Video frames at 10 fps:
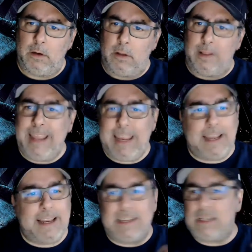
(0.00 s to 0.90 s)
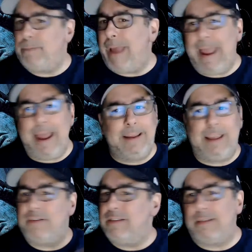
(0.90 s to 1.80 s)
Leakiness is bad
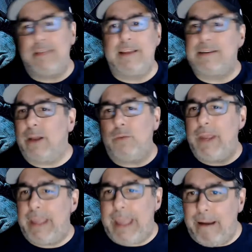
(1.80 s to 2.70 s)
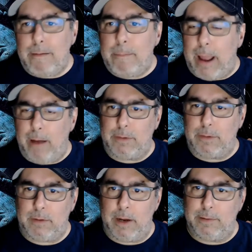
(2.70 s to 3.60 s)
given the things that we care about,
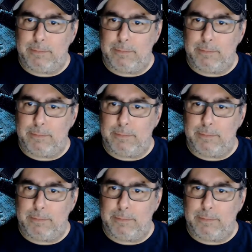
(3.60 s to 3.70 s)
right?